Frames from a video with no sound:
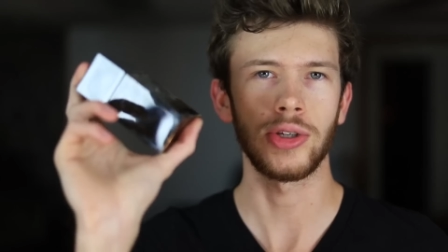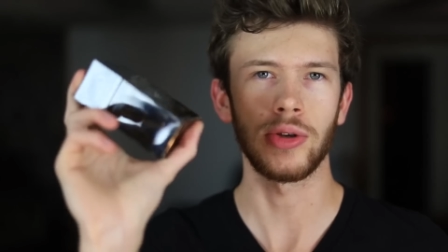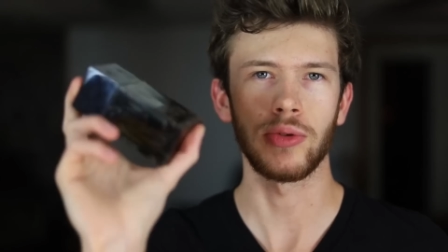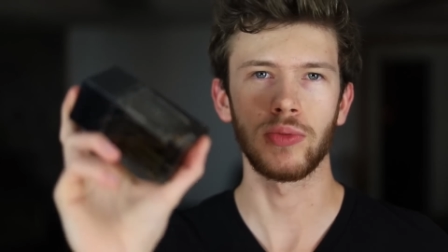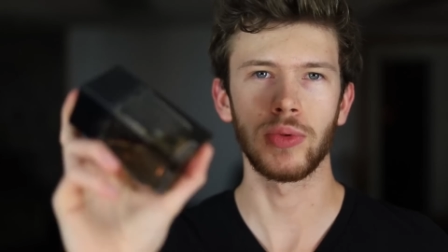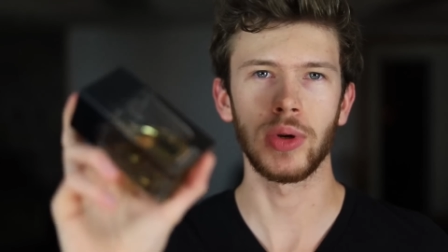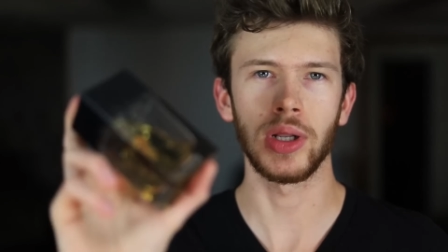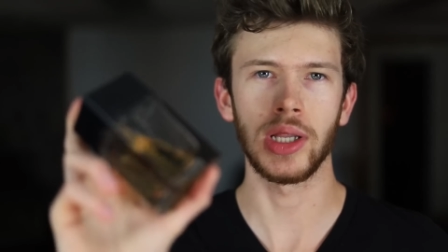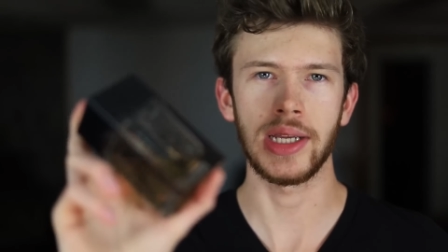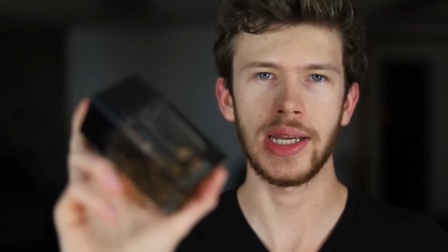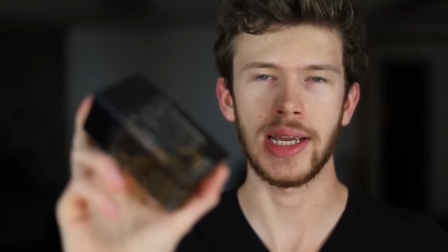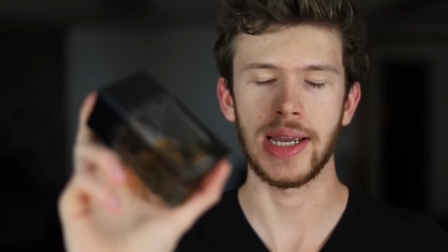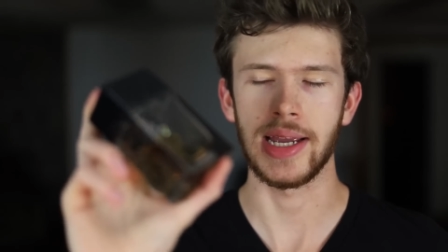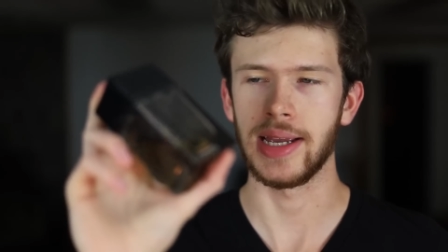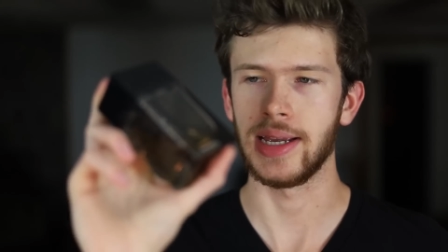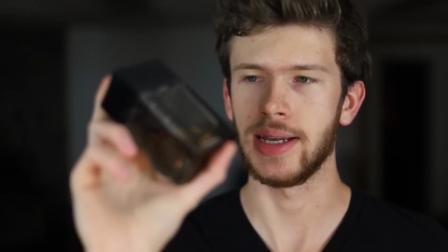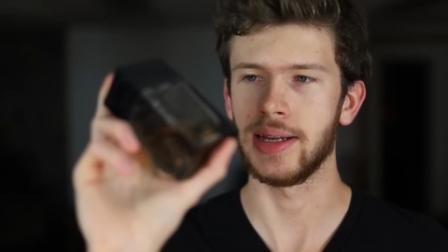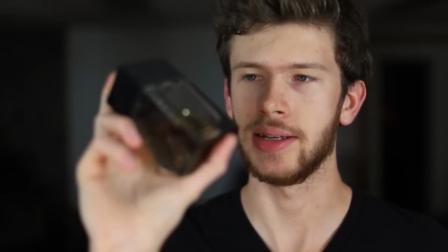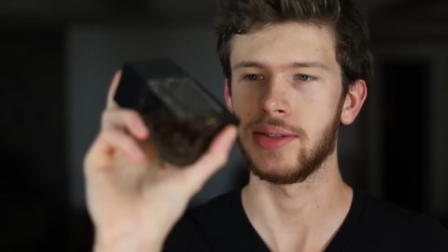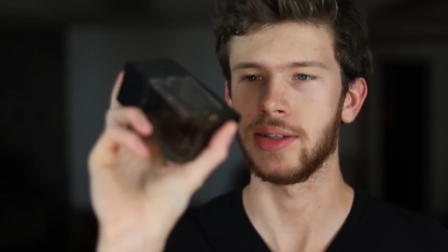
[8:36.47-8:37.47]
This one really
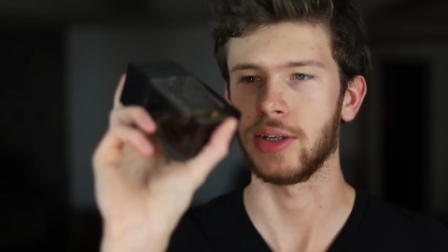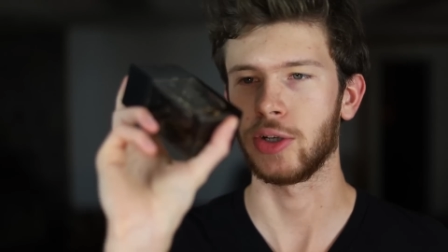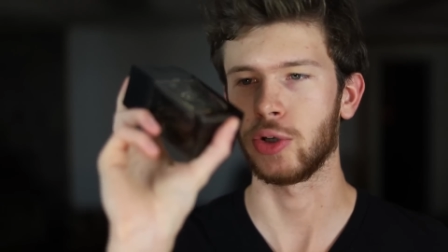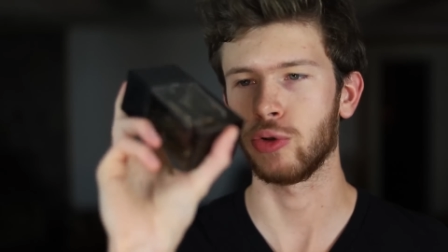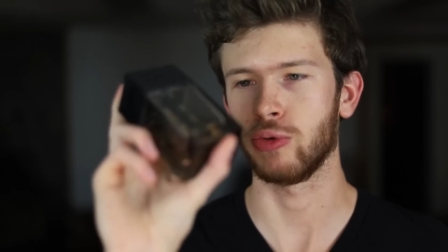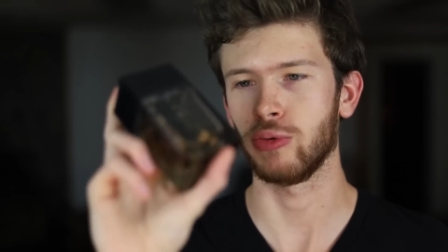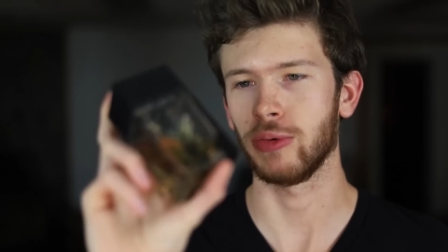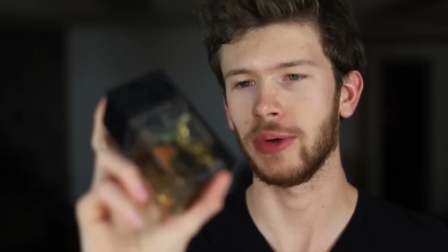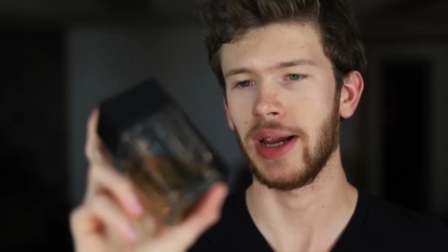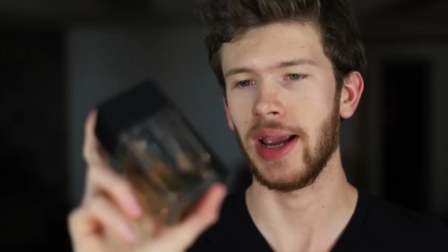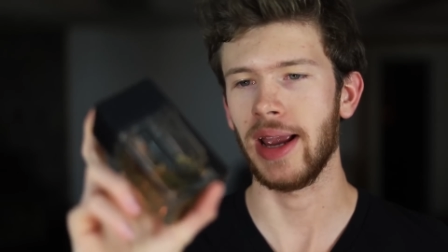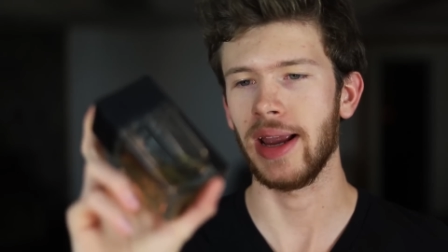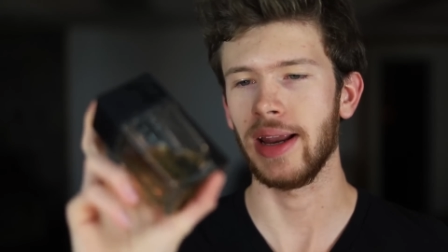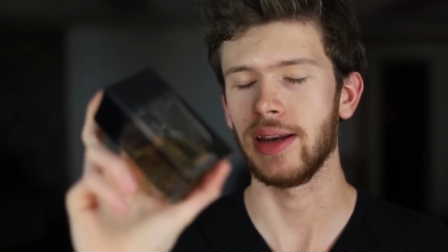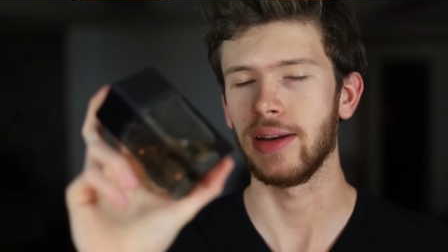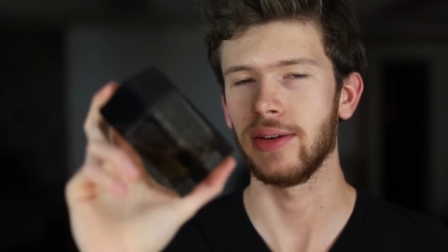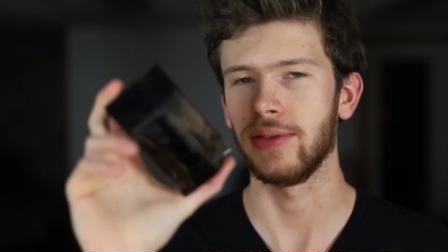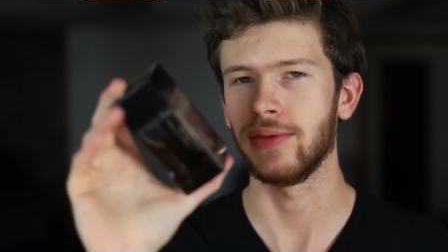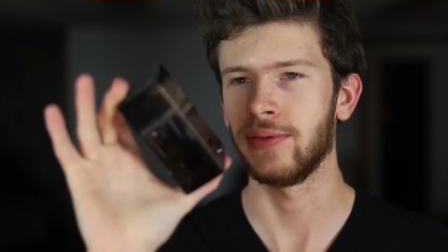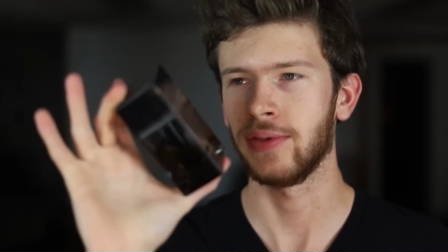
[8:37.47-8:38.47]
is a
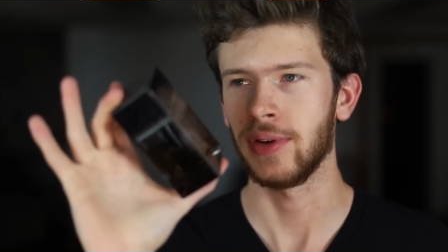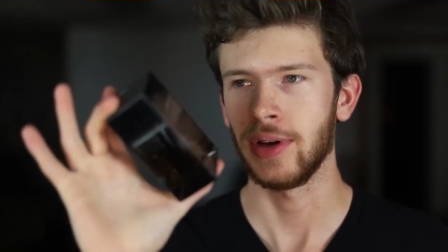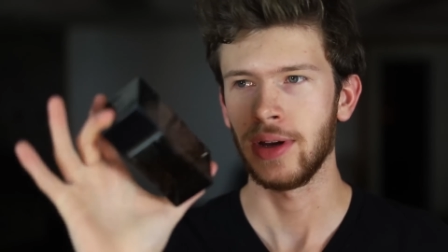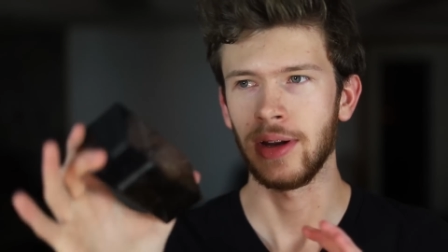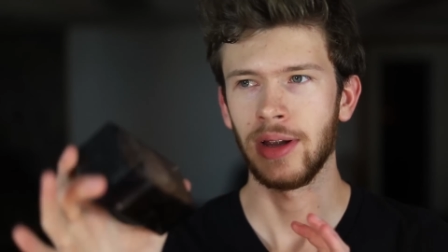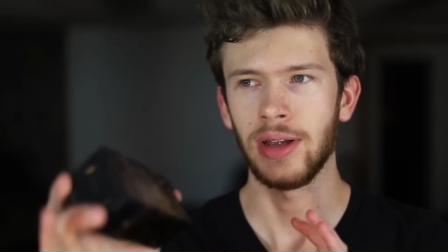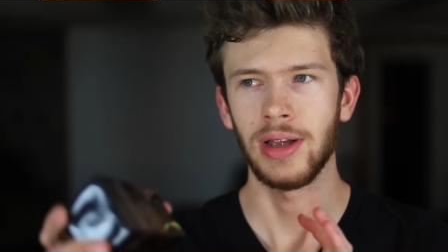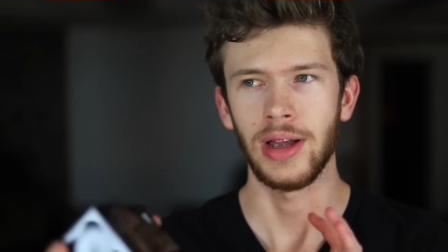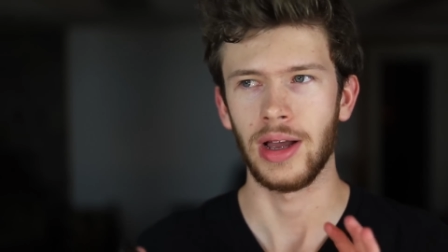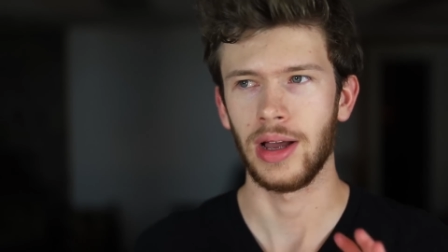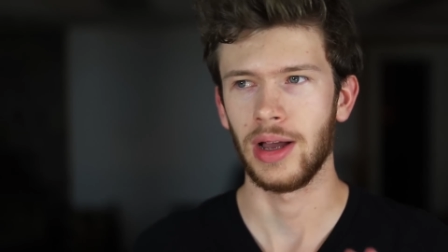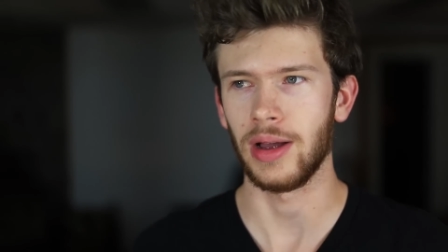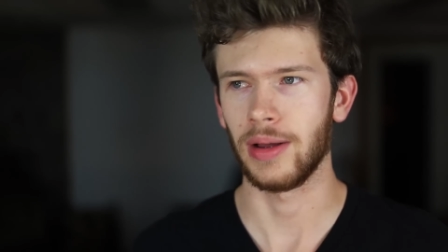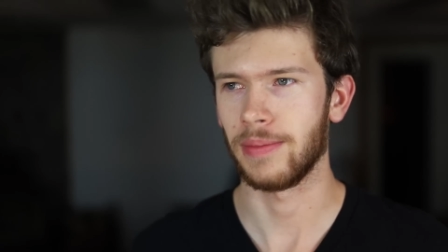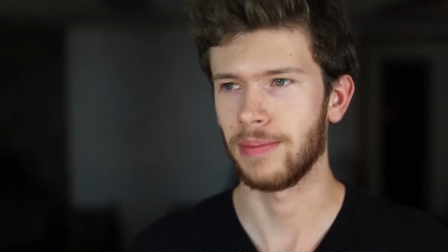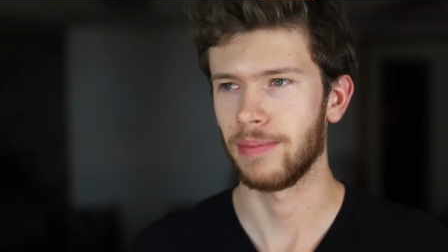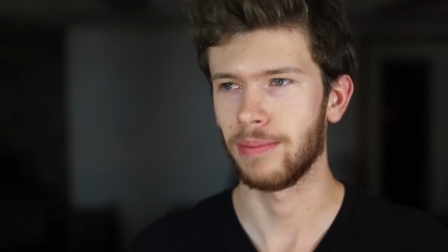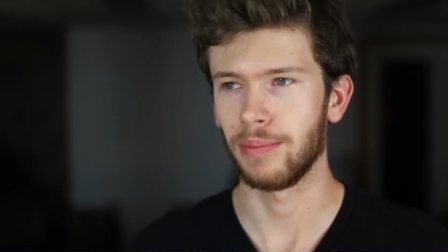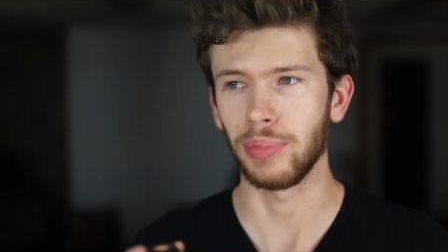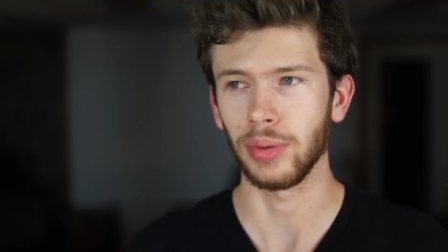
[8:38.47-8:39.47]
creative
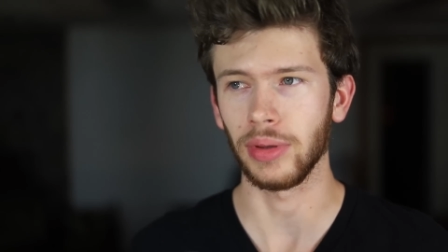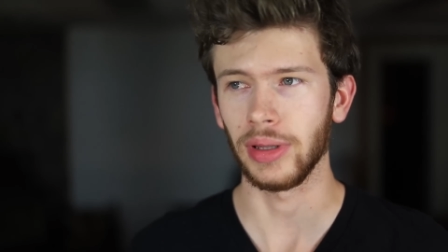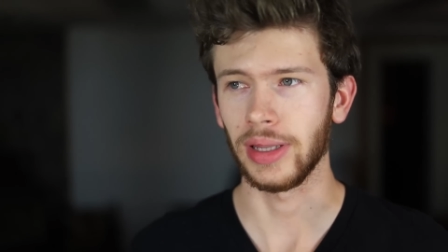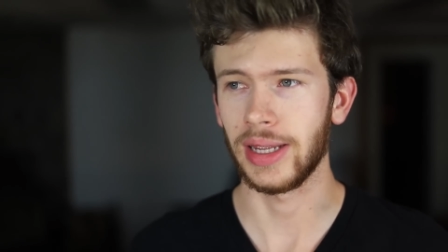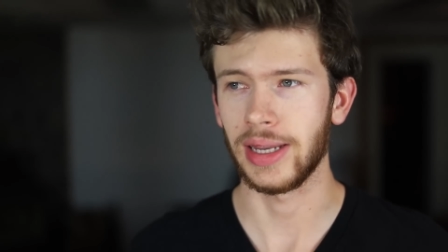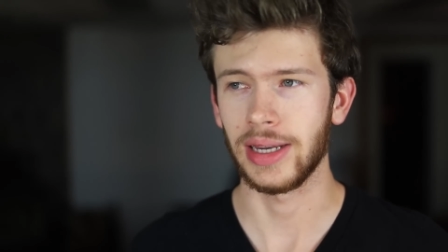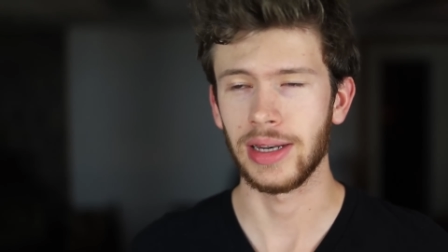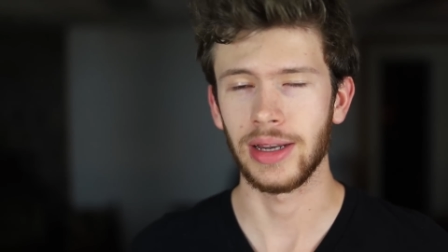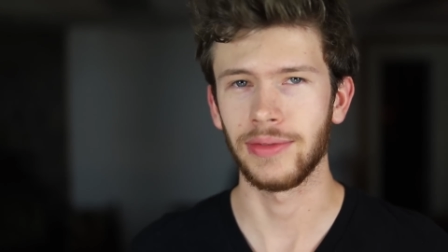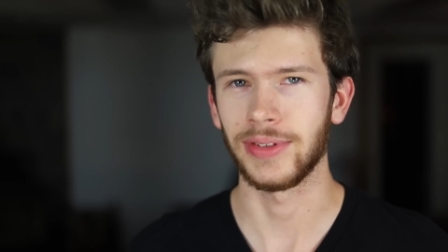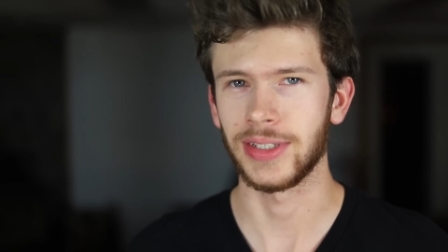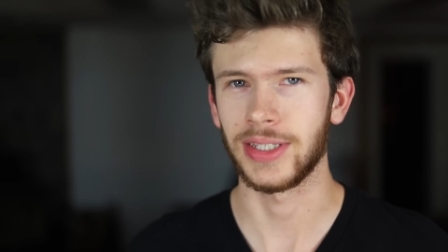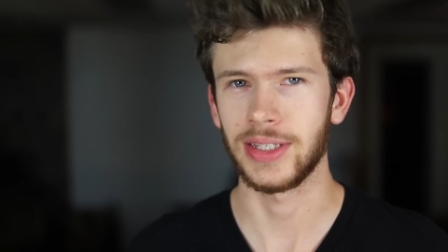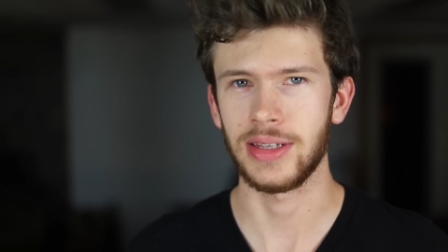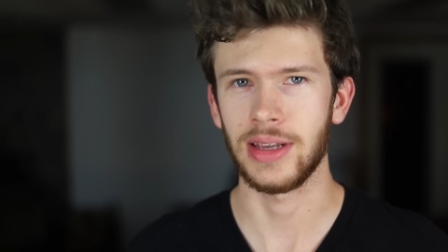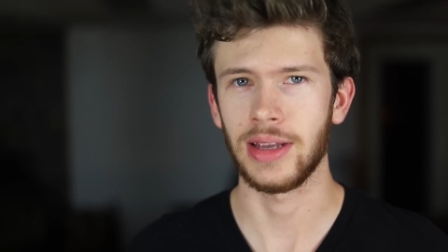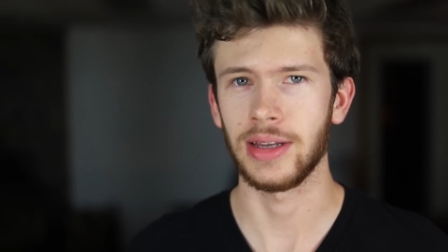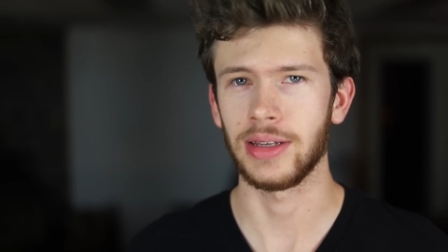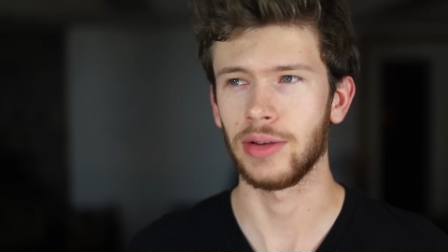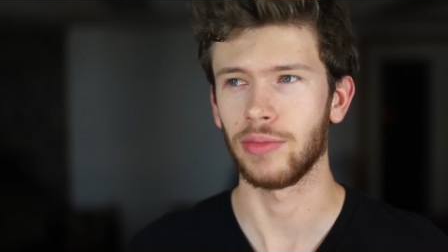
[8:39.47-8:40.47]
um, blend of a
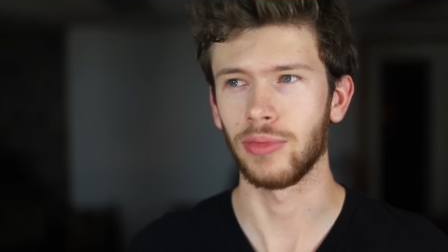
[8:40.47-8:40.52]
scent.